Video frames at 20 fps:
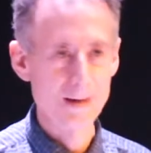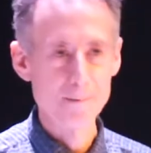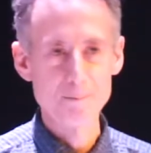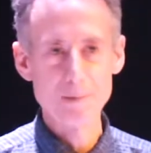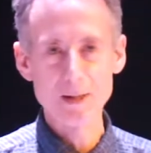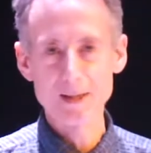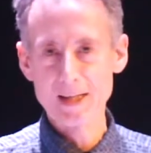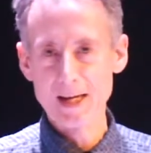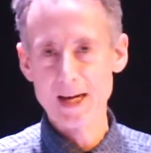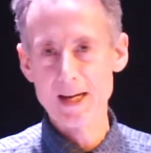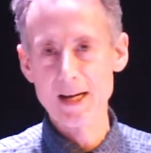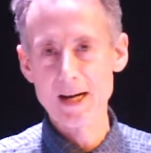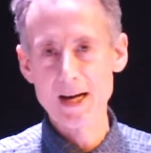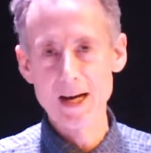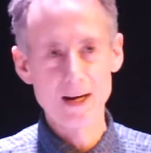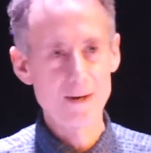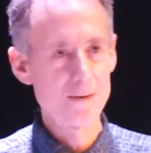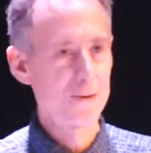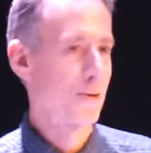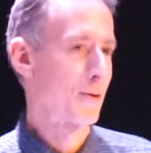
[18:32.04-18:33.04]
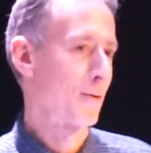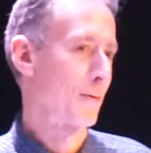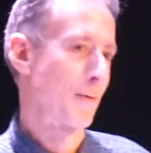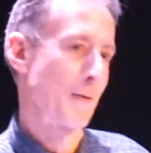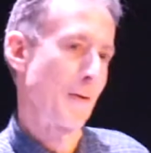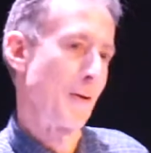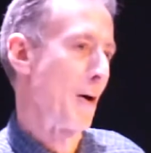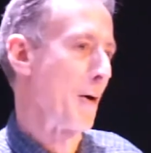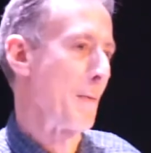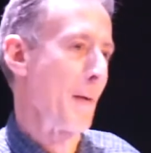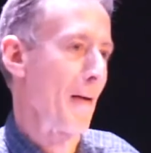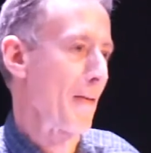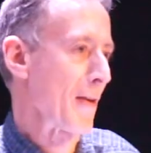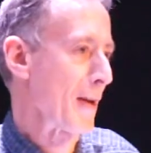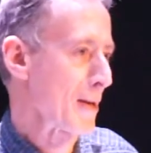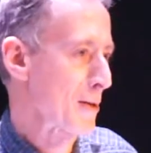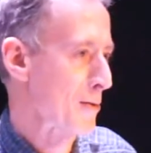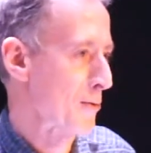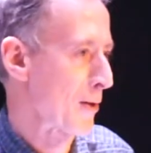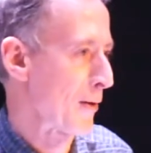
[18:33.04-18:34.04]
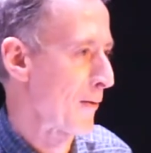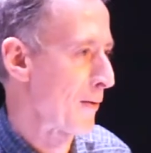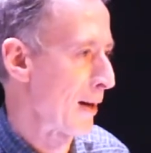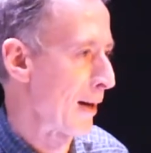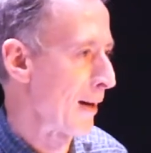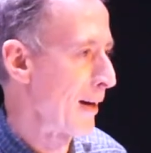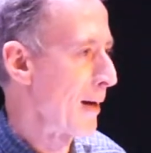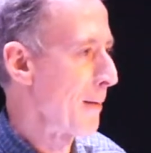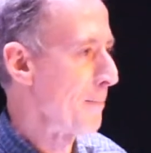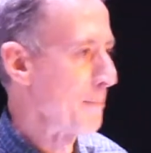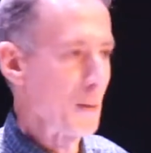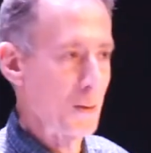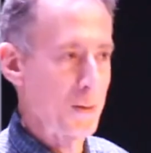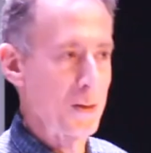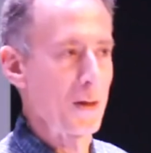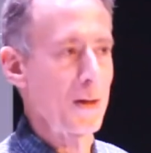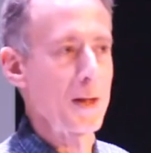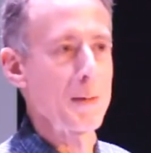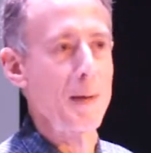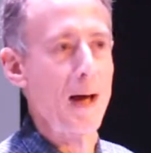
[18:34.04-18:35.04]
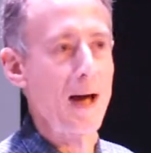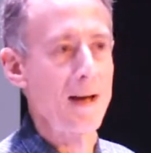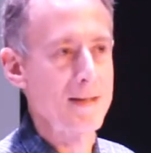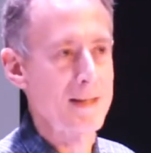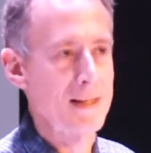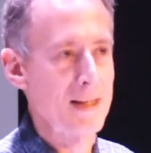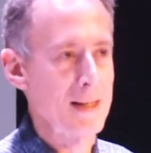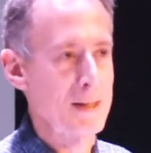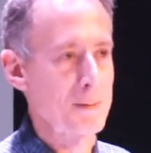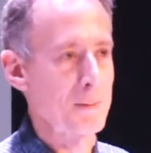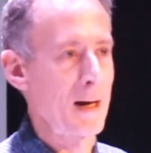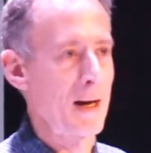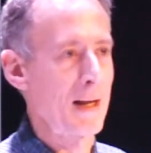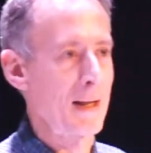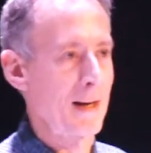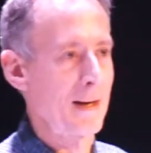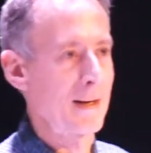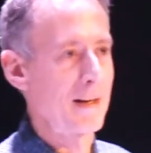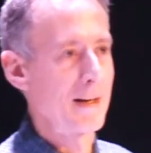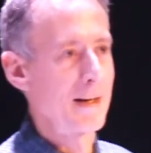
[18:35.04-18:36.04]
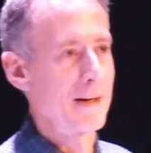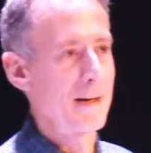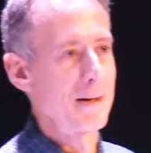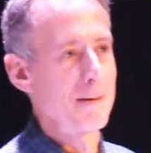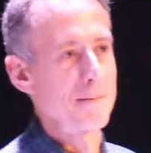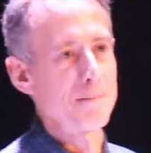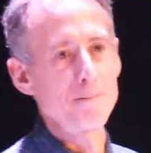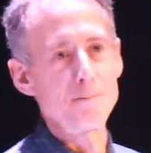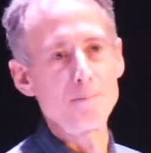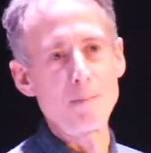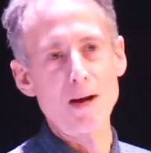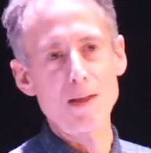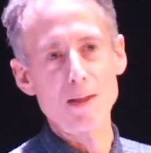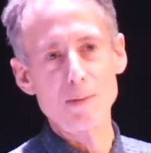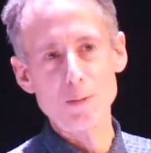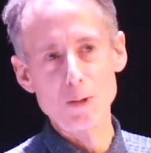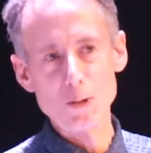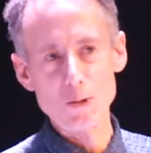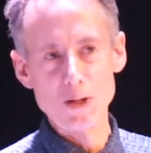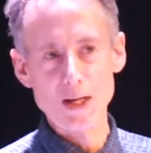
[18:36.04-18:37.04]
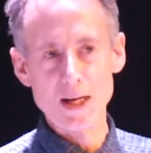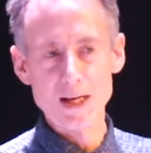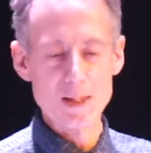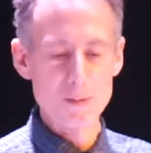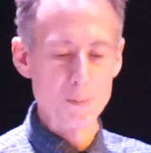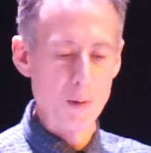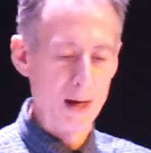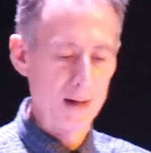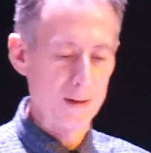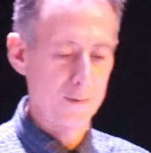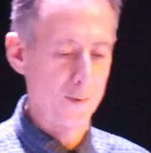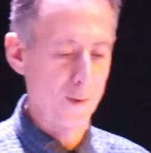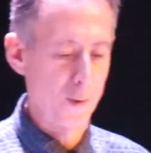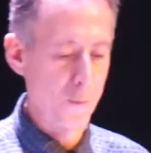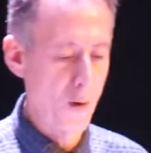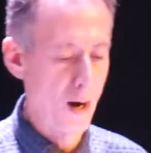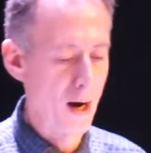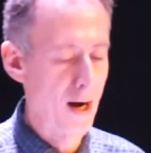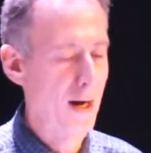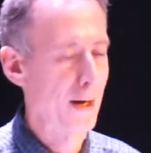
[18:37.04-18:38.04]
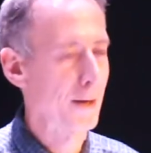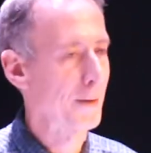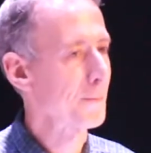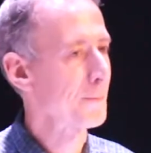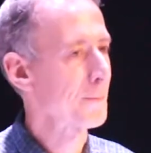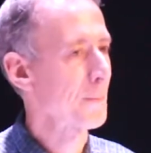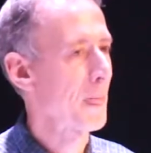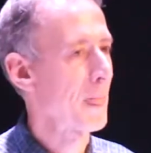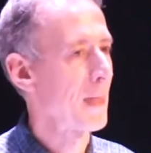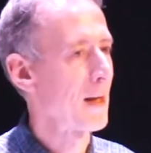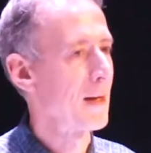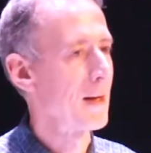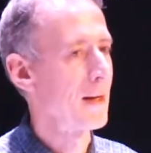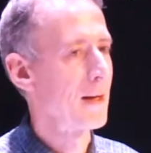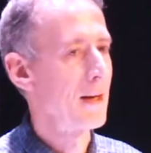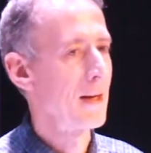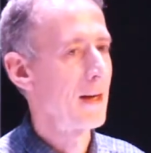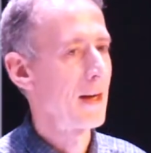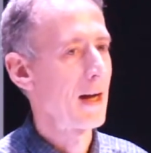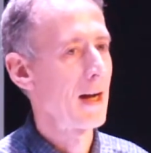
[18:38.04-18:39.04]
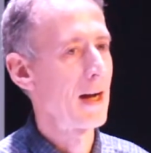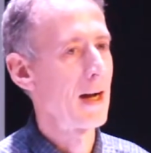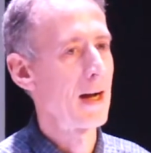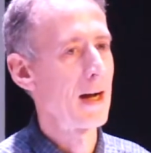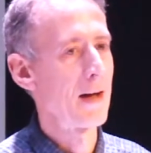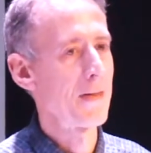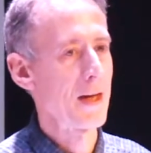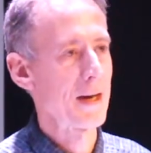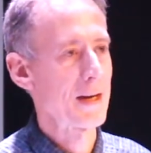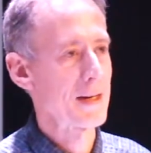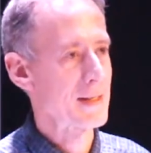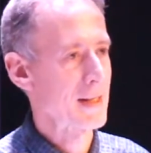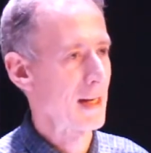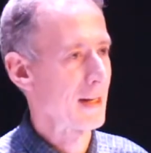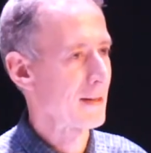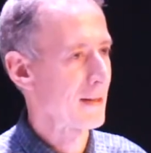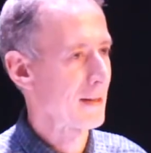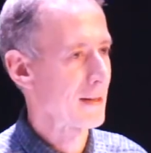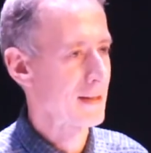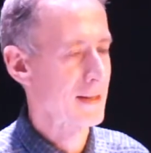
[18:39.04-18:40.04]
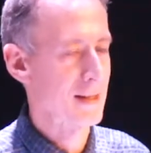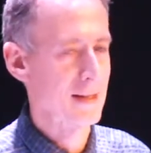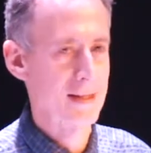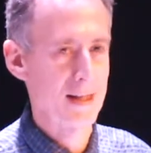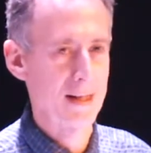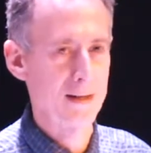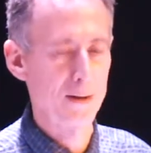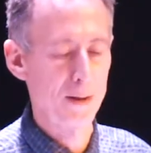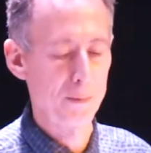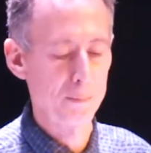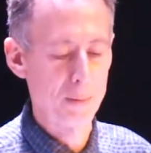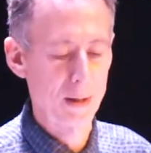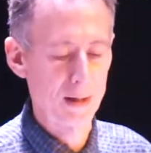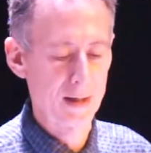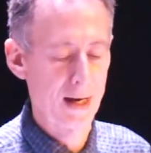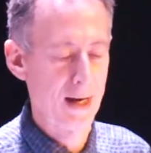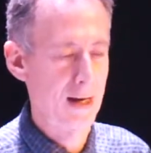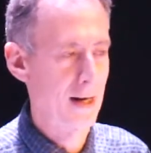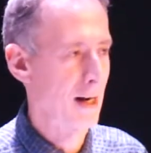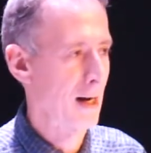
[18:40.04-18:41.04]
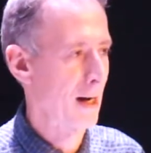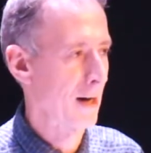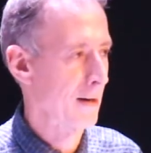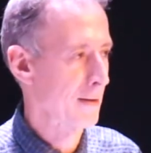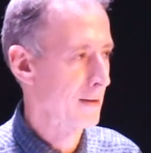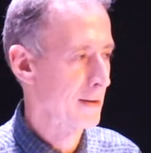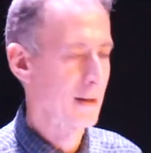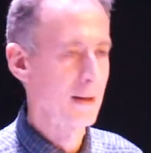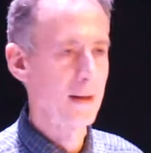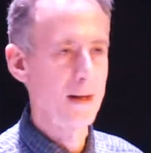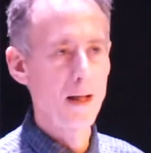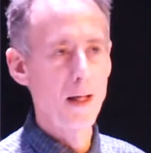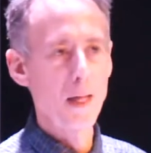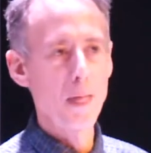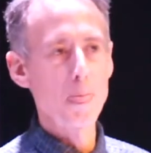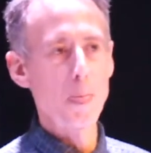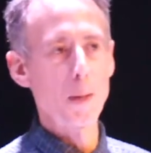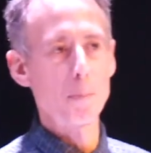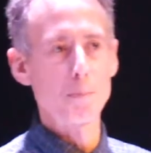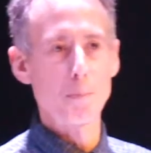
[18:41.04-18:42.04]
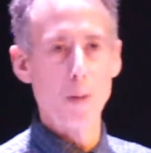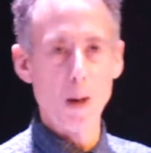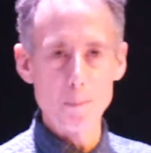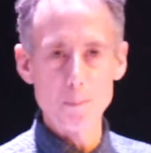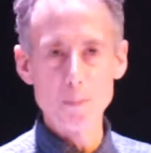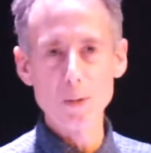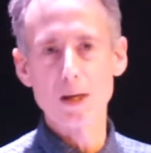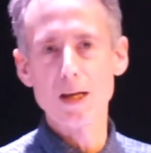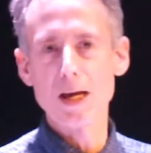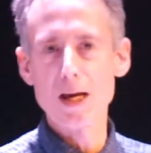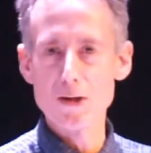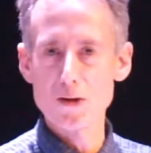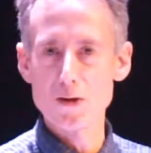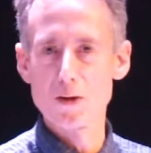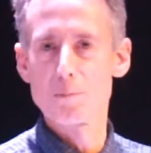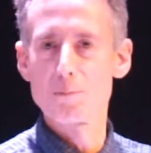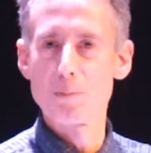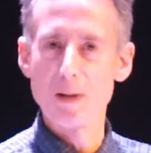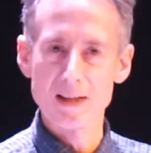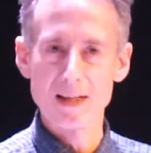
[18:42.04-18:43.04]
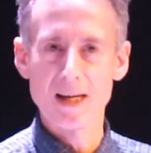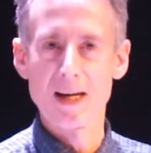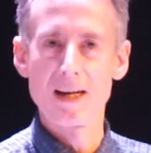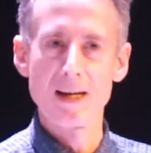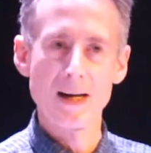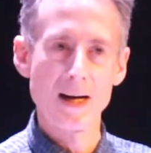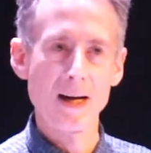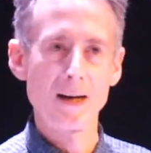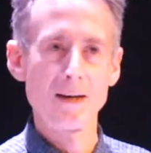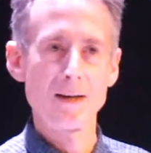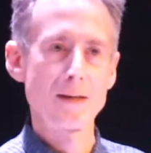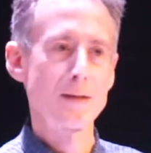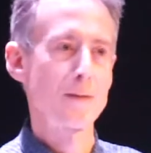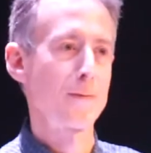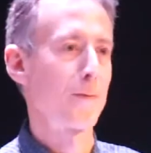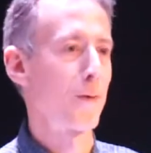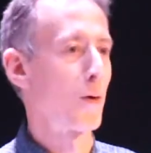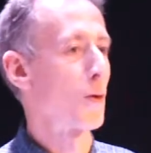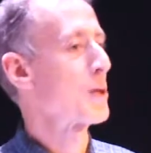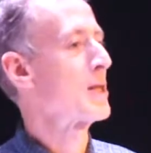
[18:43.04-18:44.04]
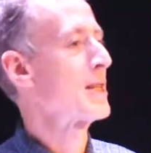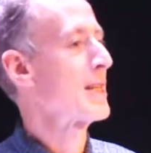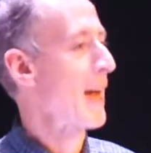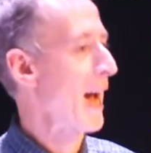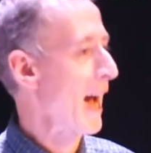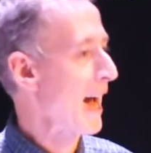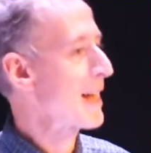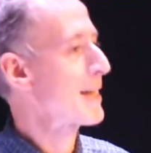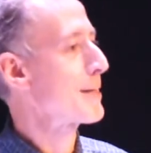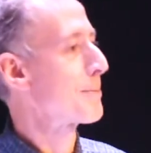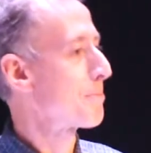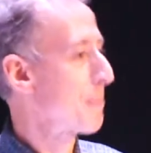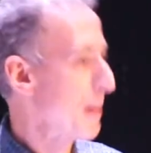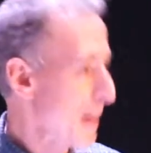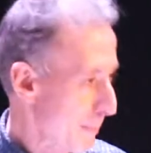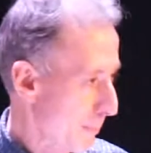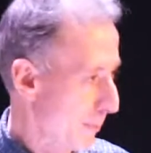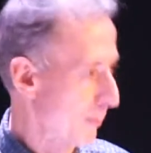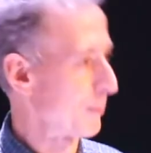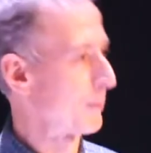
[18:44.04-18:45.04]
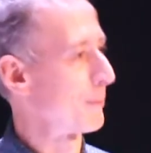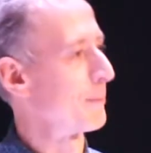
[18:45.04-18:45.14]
Pitcairn Island, if you know about the history of the mutiny on the Bounty, it's where many of the mutineers went for a while. Their descendants are settled on Pitcairn Island. The population of Pitcairn Island is 48 people.